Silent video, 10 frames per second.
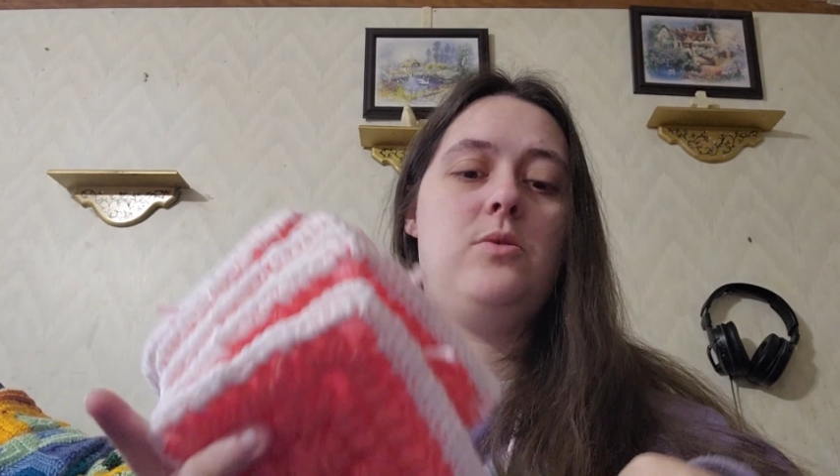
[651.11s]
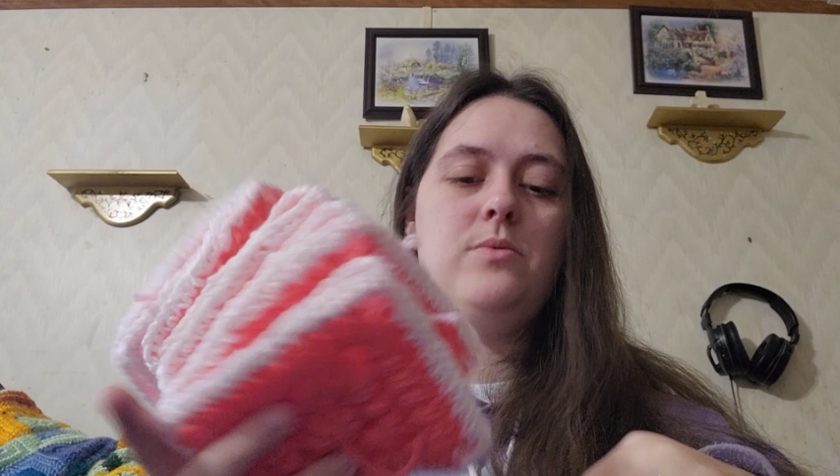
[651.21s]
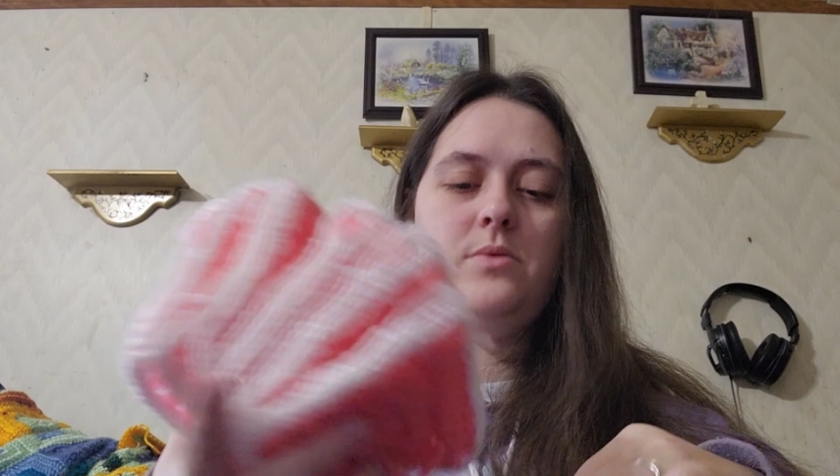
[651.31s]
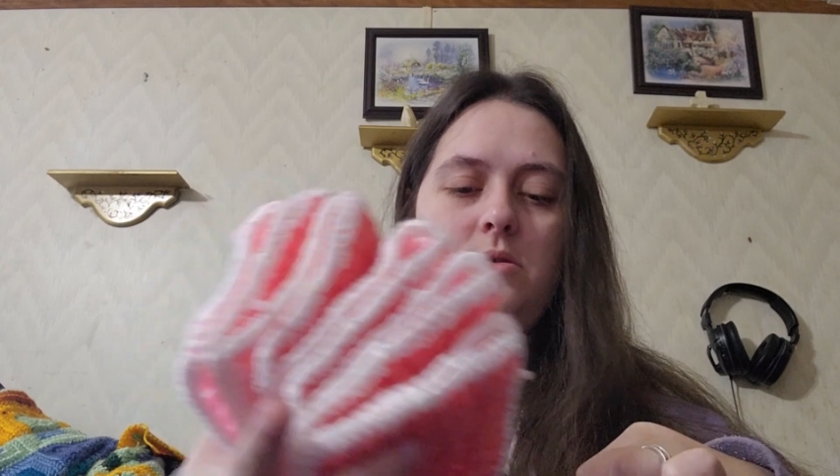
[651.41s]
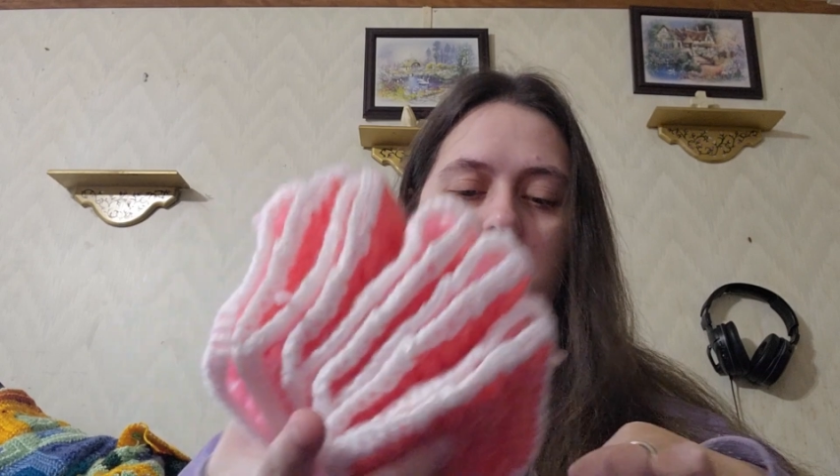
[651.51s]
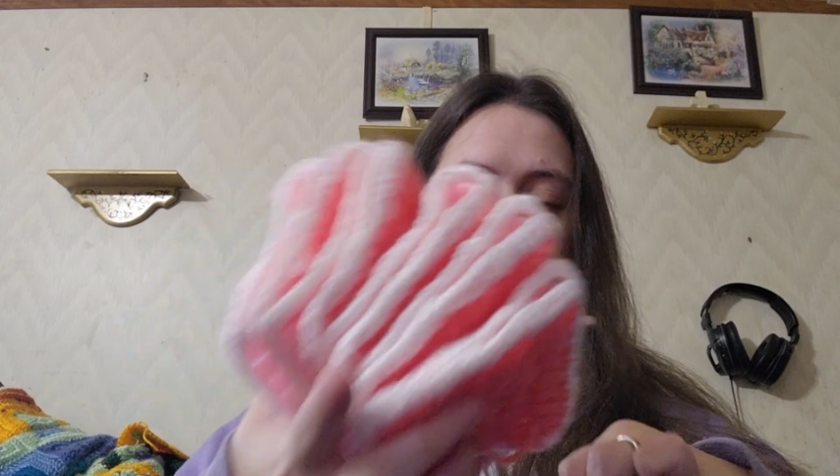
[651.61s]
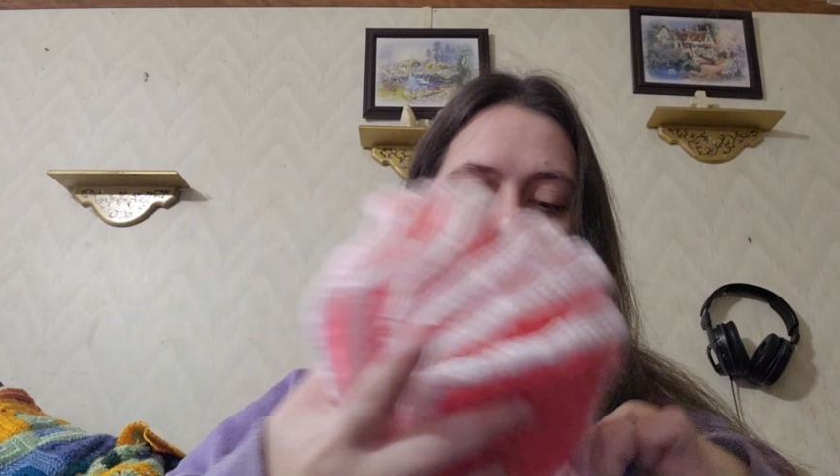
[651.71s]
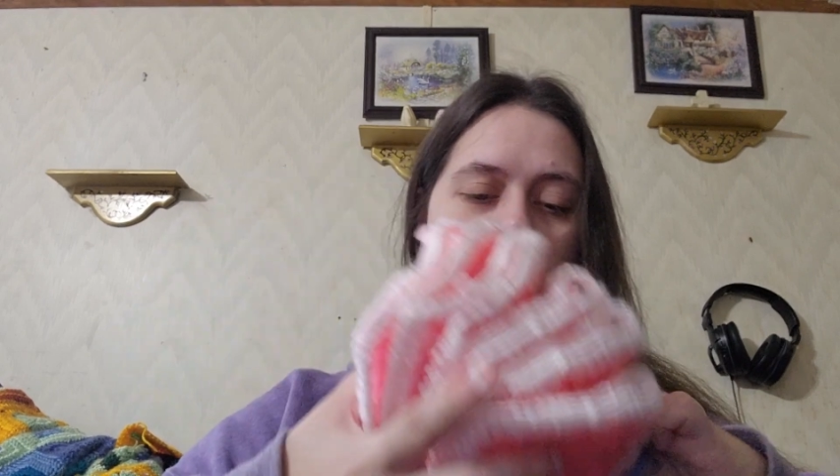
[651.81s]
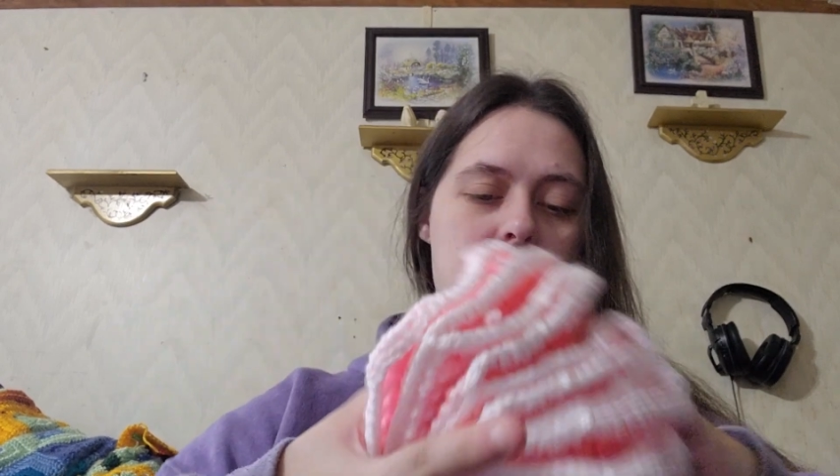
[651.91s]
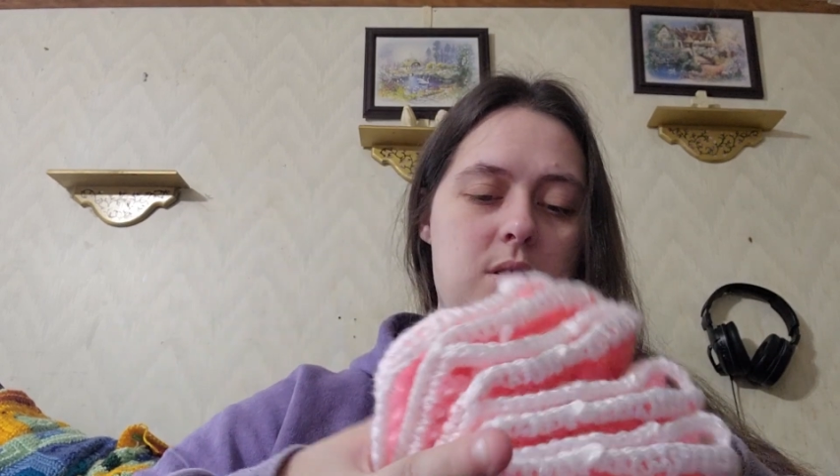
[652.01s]
her
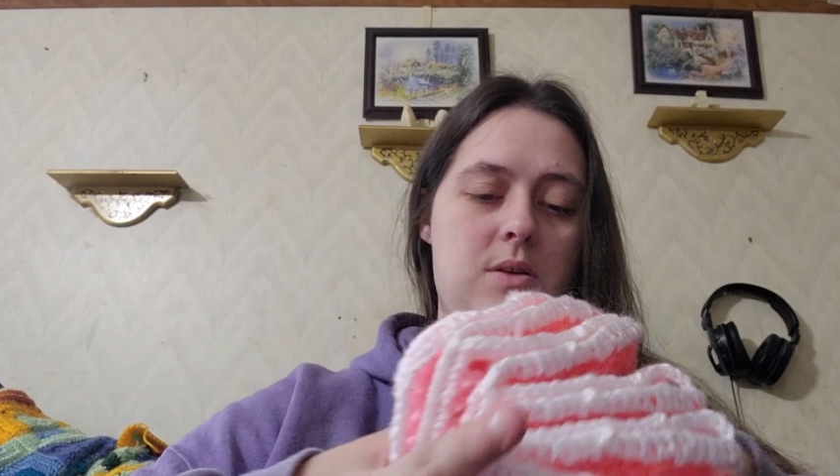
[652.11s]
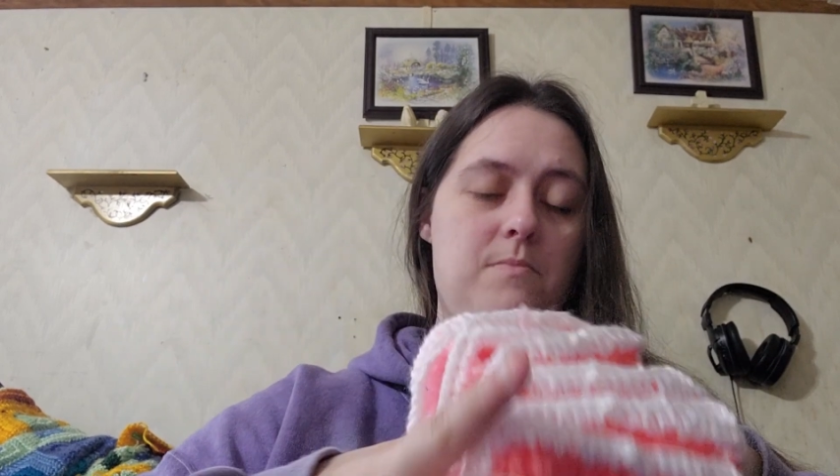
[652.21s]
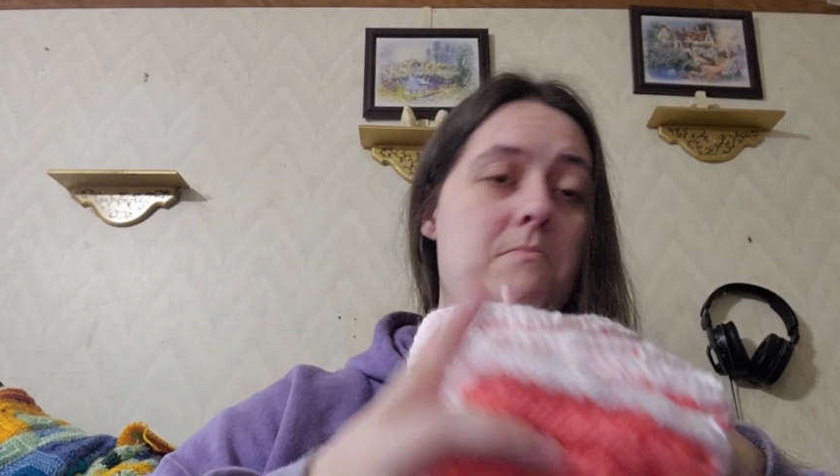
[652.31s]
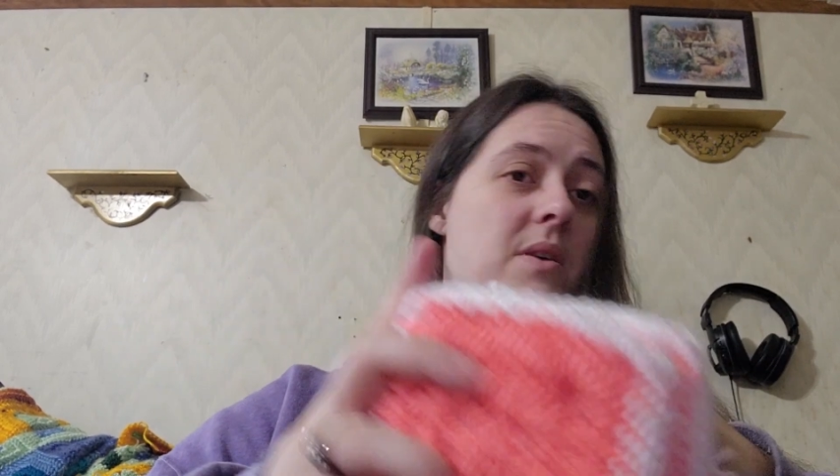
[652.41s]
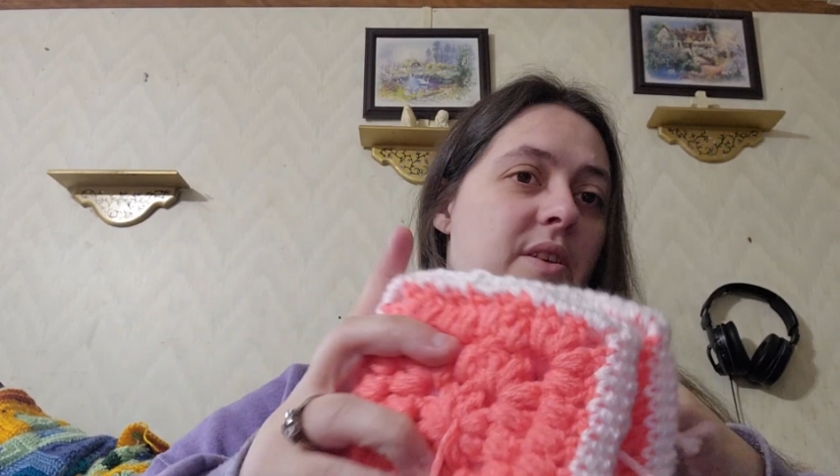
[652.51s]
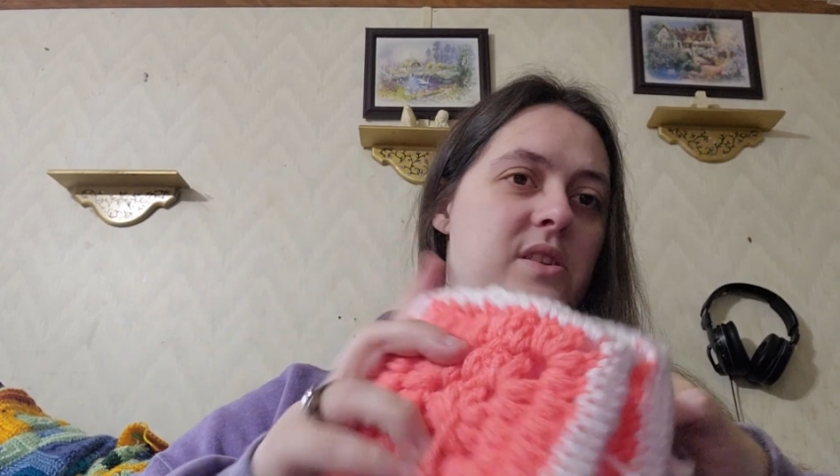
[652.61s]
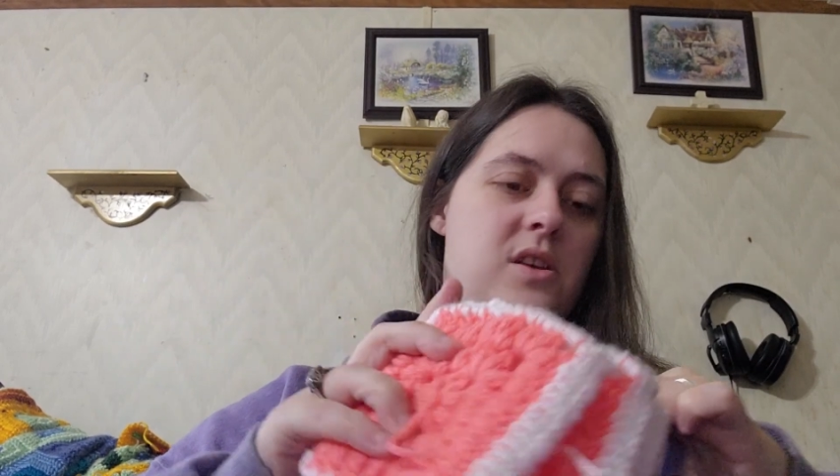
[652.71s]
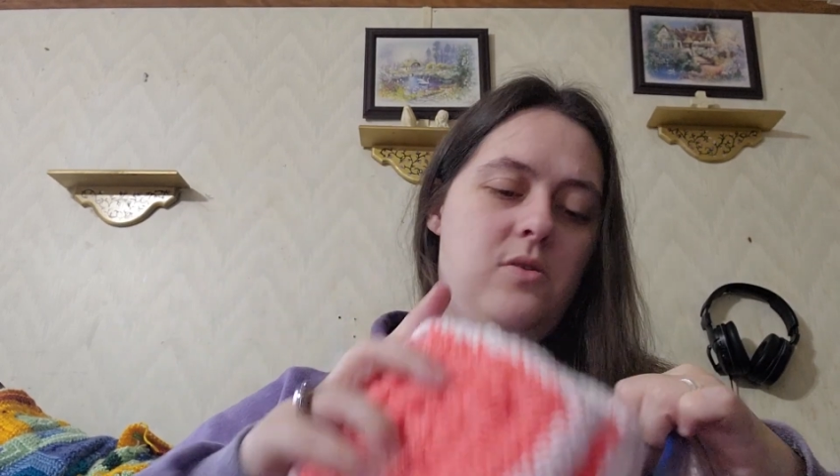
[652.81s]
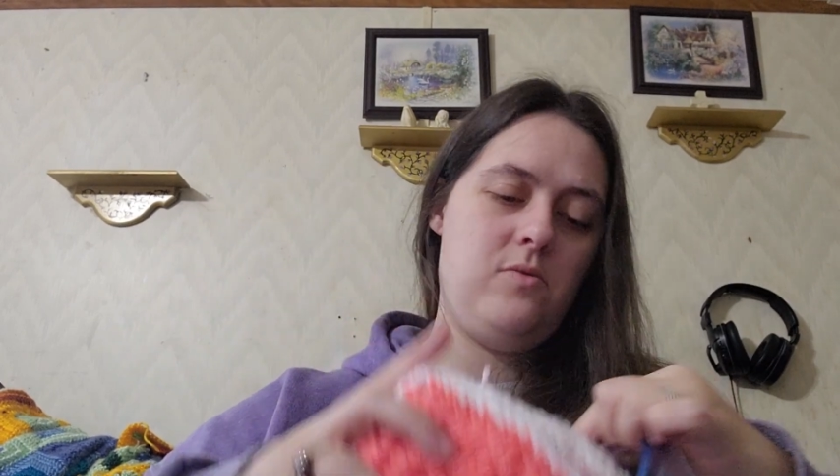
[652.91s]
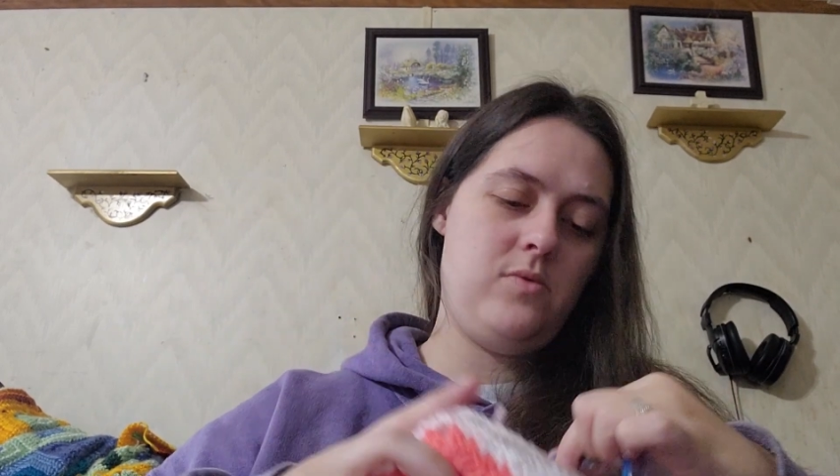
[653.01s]
method
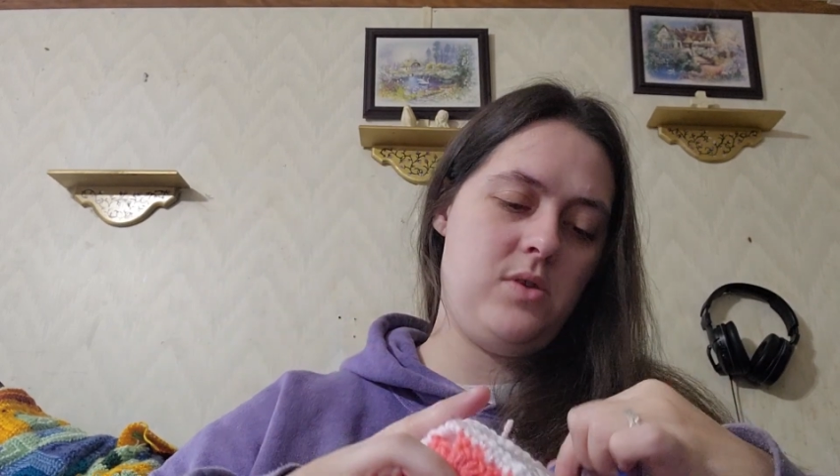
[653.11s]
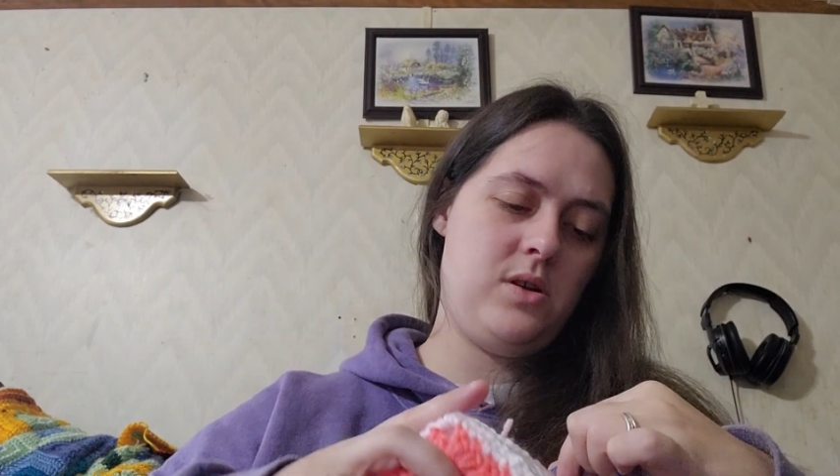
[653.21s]
too.